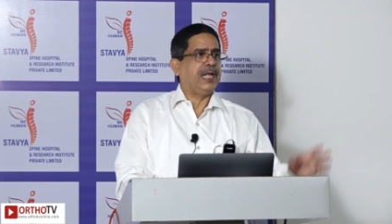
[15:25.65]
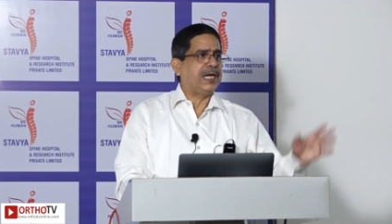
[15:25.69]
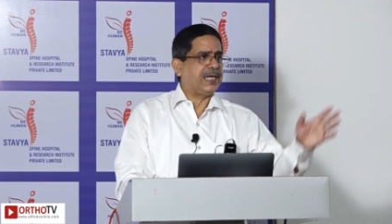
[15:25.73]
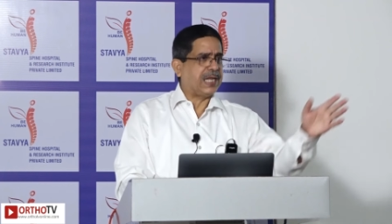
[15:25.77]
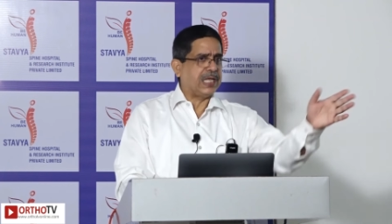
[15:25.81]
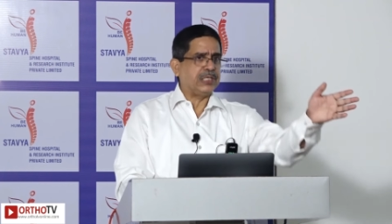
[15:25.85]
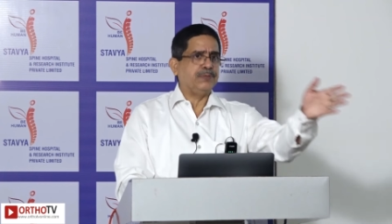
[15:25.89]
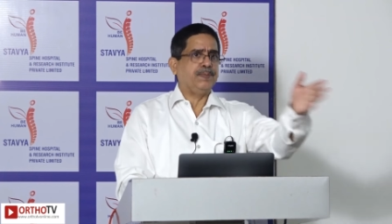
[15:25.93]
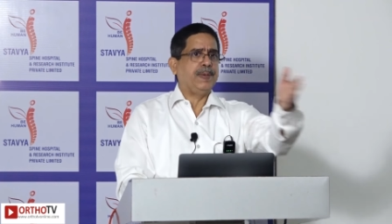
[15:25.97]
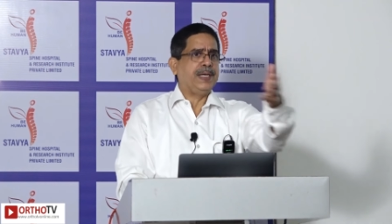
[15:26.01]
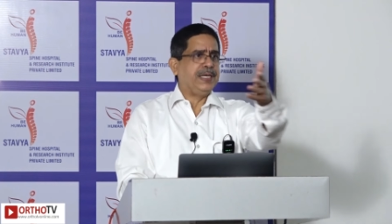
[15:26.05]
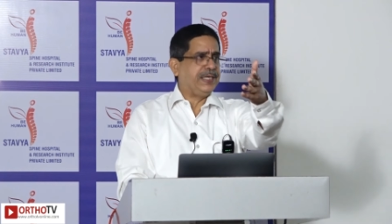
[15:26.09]

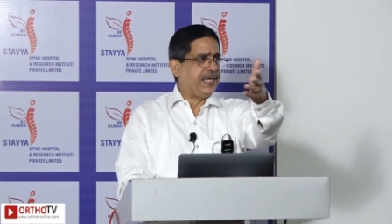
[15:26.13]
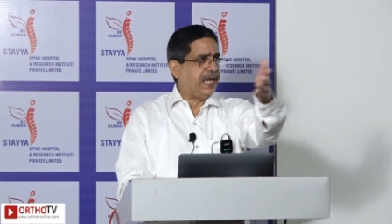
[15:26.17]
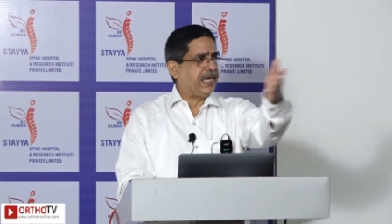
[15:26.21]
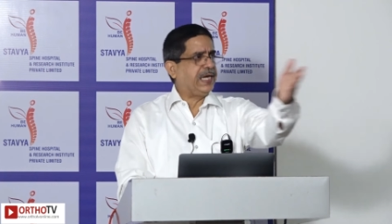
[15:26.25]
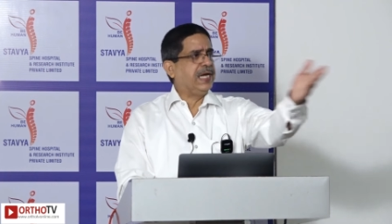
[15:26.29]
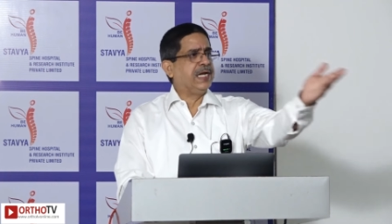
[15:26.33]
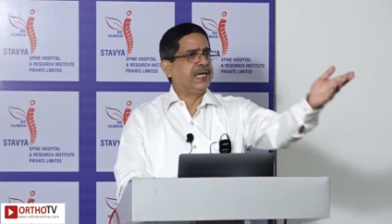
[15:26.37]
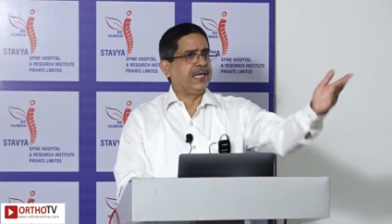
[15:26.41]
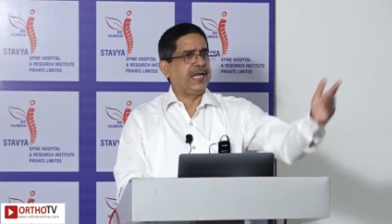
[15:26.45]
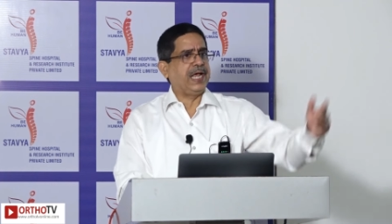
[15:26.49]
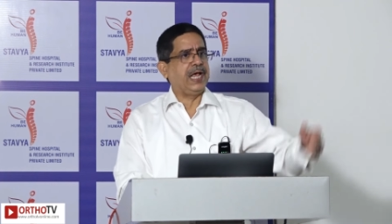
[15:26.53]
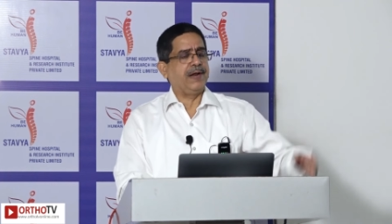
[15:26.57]
That has been
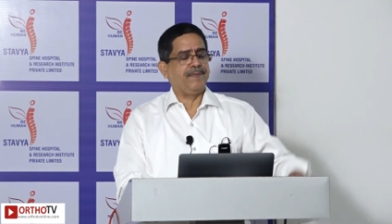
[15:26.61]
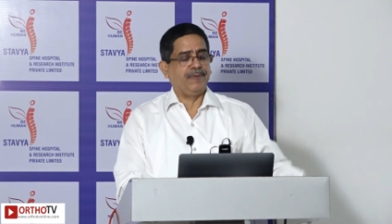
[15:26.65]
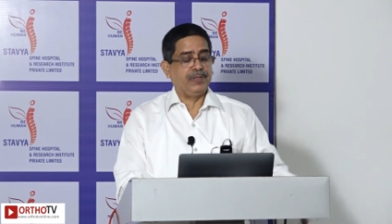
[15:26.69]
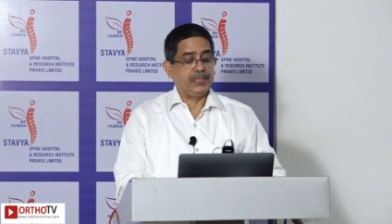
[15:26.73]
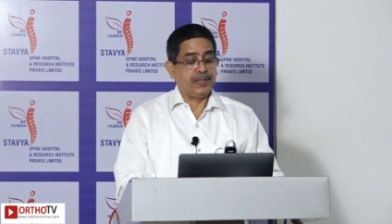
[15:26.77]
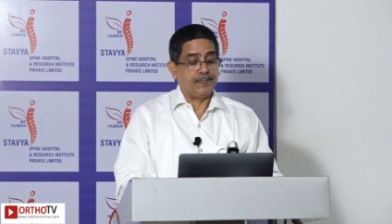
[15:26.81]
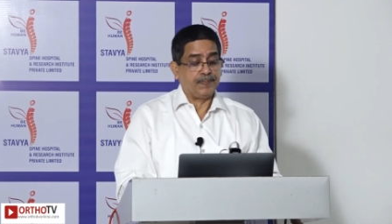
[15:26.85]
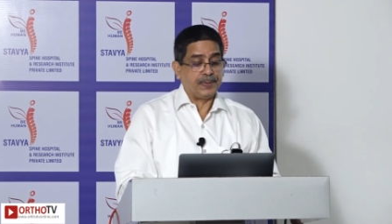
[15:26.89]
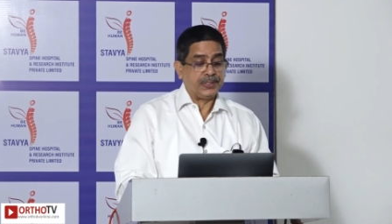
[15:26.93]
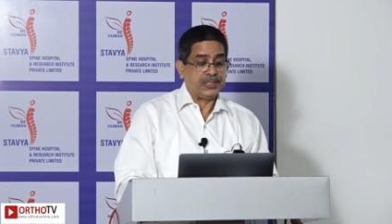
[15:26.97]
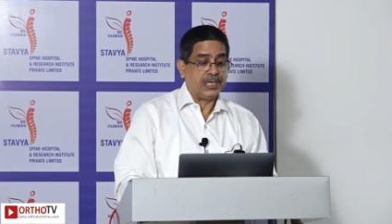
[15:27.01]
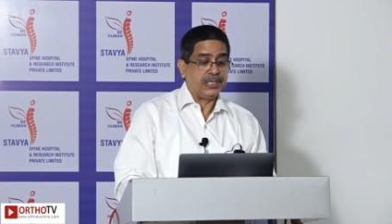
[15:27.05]
taken care
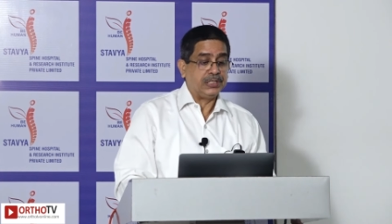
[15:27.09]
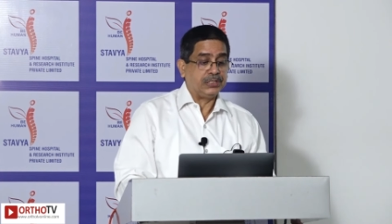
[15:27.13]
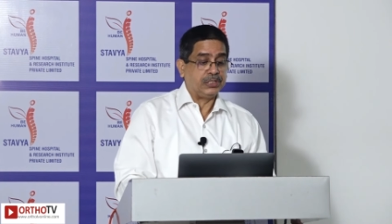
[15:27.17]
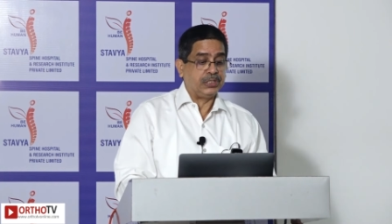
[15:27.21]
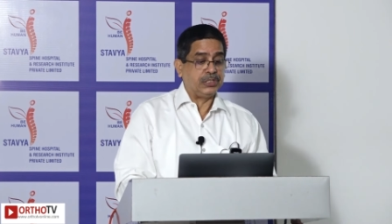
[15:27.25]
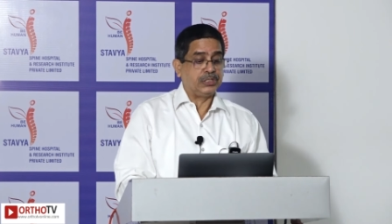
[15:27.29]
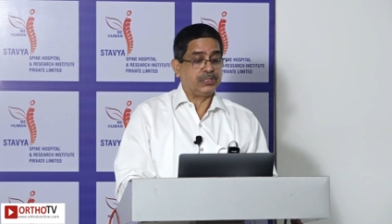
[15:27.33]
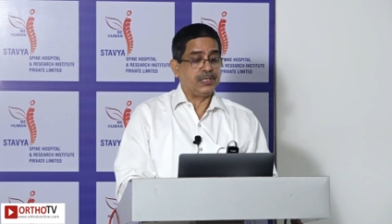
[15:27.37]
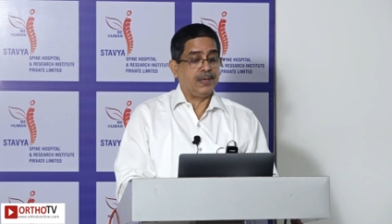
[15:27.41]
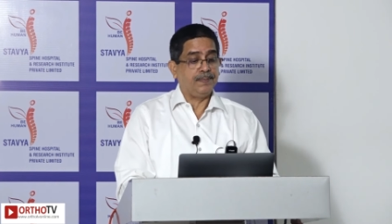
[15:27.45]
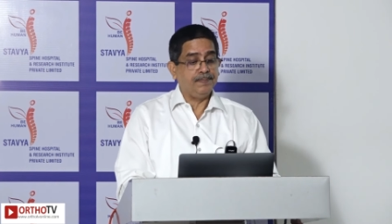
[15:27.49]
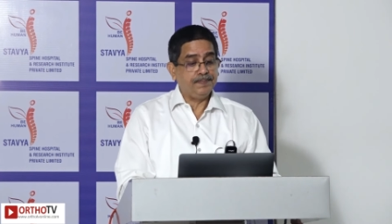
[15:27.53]
with the present
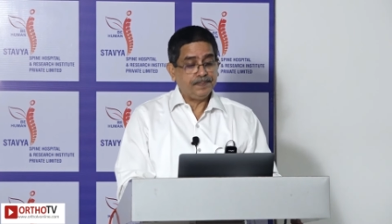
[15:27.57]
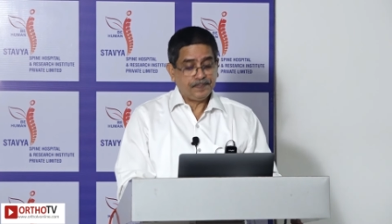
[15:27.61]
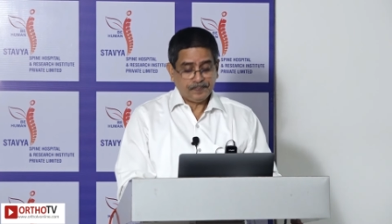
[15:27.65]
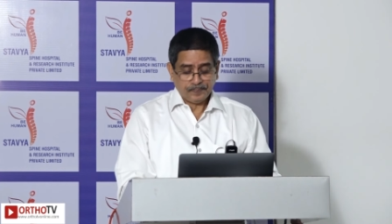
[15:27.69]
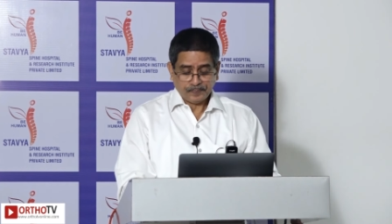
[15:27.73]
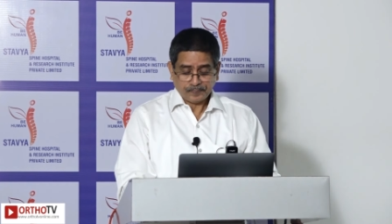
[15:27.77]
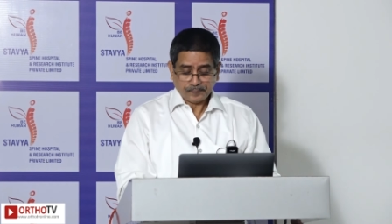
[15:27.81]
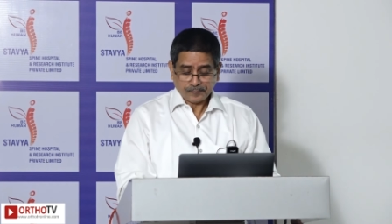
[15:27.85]
system.